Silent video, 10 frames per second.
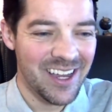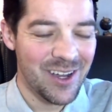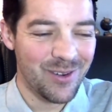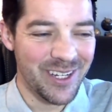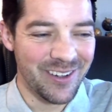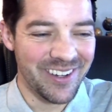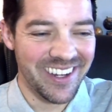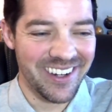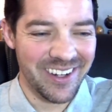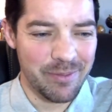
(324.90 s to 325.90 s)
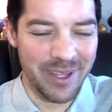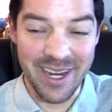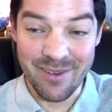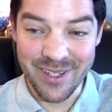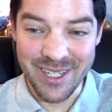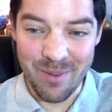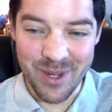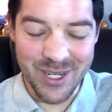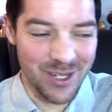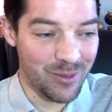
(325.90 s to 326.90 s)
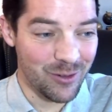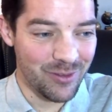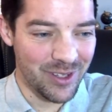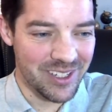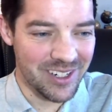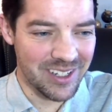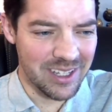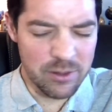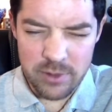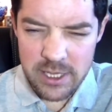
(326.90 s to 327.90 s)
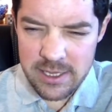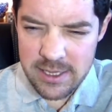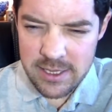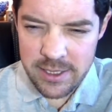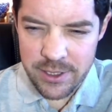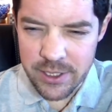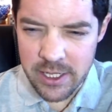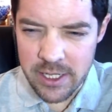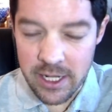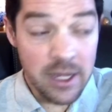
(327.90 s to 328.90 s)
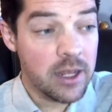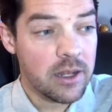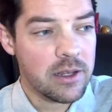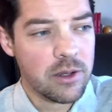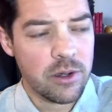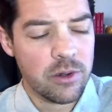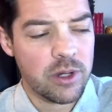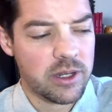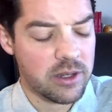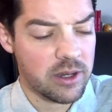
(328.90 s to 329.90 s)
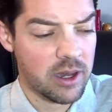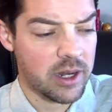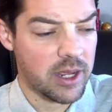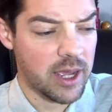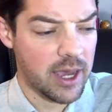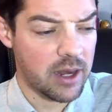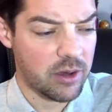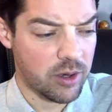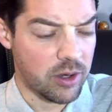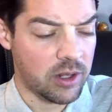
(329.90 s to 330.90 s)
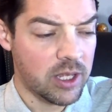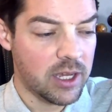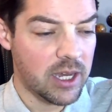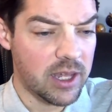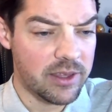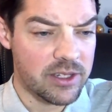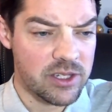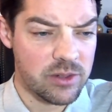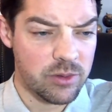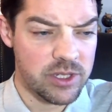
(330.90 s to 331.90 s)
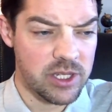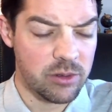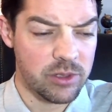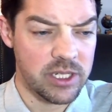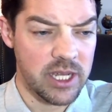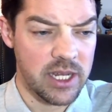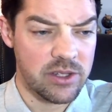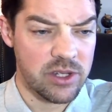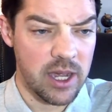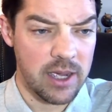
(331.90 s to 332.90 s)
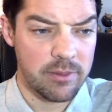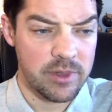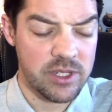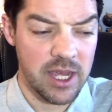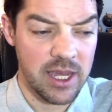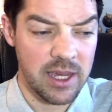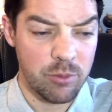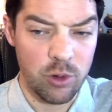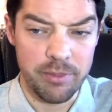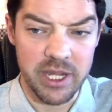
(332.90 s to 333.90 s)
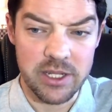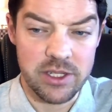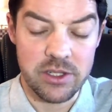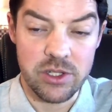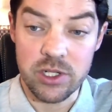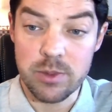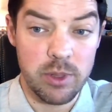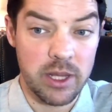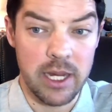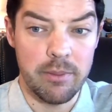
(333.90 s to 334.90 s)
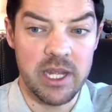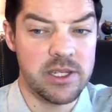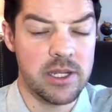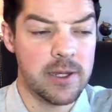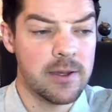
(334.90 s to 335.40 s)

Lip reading: when you hear he played every top engine move, you start to think, well, is he cheating? No, not at all. This was the olden days. I'm saying it more because it's just plain amazing.